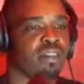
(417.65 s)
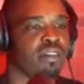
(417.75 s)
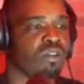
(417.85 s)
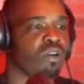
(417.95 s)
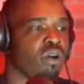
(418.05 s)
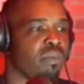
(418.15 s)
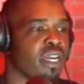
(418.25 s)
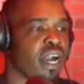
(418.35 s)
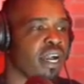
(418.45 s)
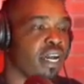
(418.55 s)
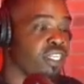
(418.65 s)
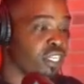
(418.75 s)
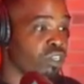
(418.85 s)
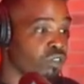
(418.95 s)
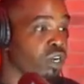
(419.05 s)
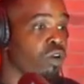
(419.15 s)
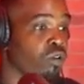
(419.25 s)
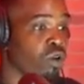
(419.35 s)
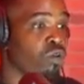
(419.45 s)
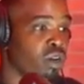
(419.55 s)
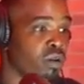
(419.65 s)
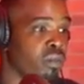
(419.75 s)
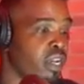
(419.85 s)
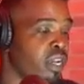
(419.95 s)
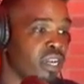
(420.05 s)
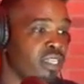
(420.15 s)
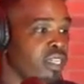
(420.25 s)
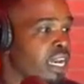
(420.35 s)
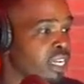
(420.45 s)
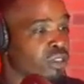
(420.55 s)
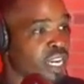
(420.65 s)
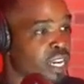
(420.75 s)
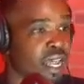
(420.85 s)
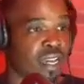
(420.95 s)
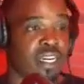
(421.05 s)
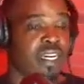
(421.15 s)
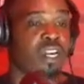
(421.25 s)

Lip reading: you know what I mean, our children gonna grow up, it's a natural thing, like getting